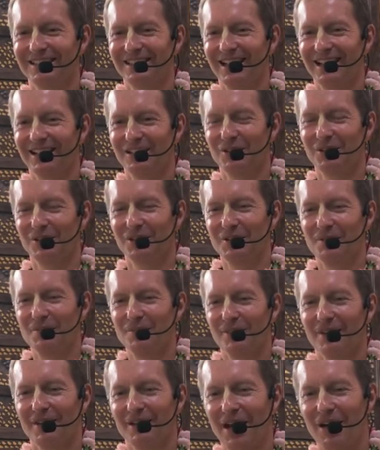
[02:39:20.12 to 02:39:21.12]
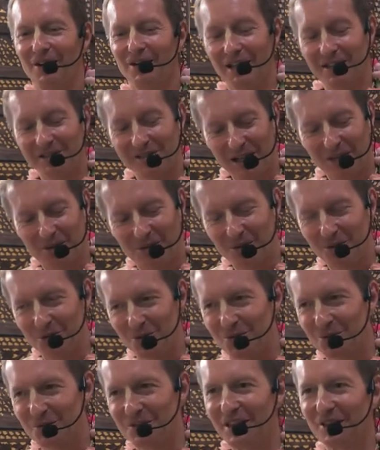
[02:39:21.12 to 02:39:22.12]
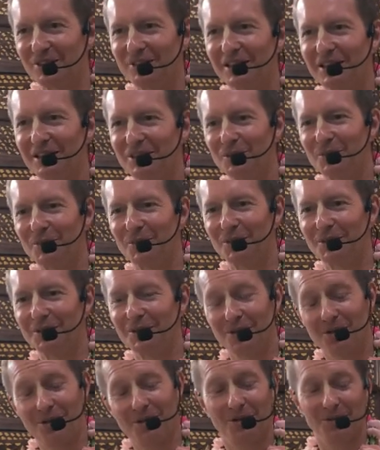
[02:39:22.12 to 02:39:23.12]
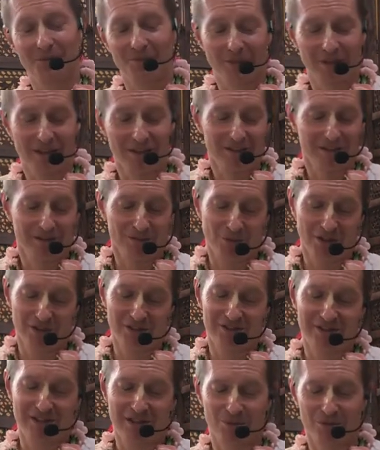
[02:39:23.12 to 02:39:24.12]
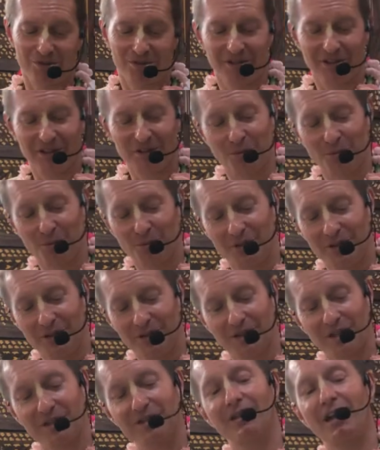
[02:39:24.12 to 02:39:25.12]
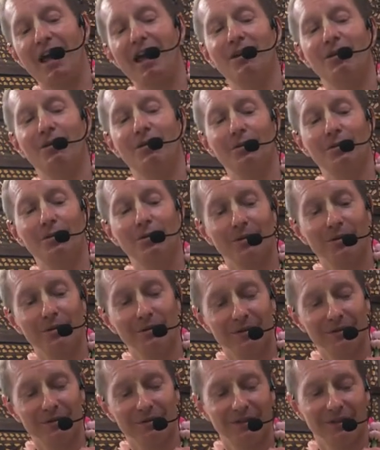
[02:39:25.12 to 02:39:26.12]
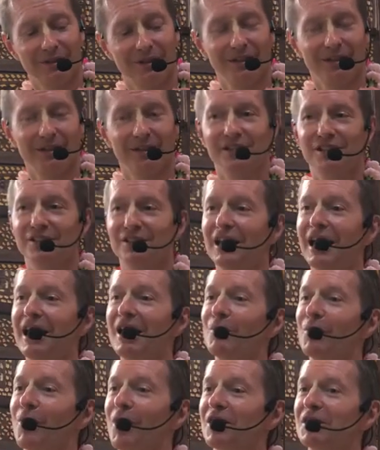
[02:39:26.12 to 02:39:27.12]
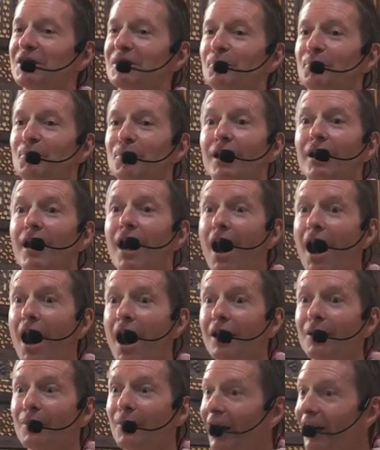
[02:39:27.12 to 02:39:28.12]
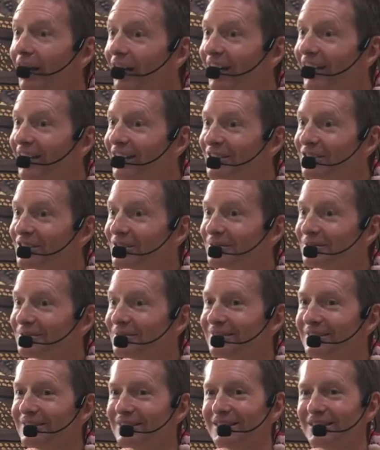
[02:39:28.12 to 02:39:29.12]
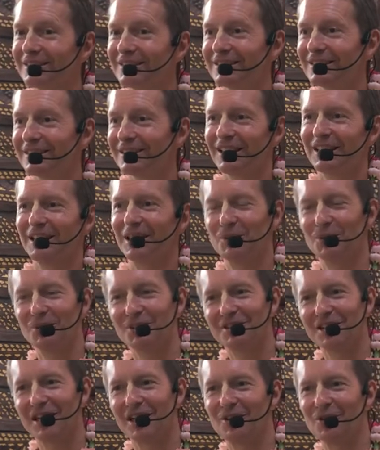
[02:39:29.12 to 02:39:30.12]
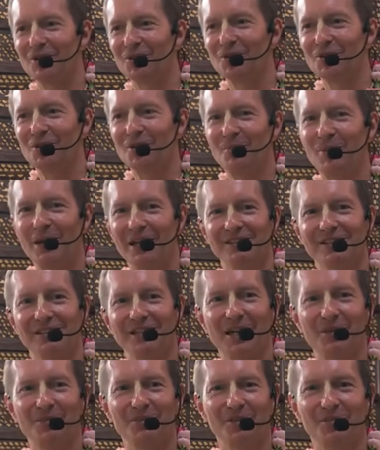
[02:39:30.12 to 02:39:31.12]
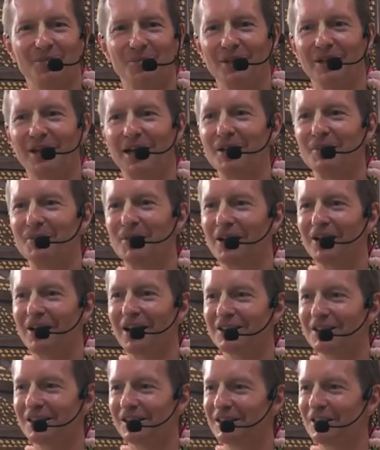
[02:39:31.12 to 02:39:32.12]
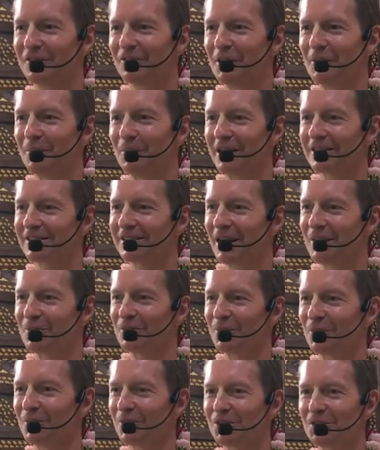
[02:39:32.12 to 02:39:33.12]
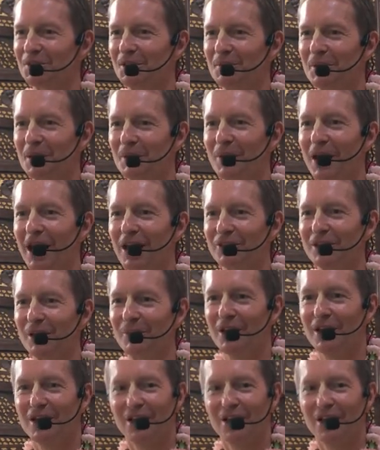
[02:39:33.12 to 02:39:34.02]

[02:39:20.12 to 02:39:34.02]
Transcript: And Haridas Thakur used to tell the little boy, oh, once there was a little boy just like you. His name was Prahlad Maharaj. And he would tell all the pastimes of Prahlad Maharaj and different pastimes from the Shiva and Bhagavata.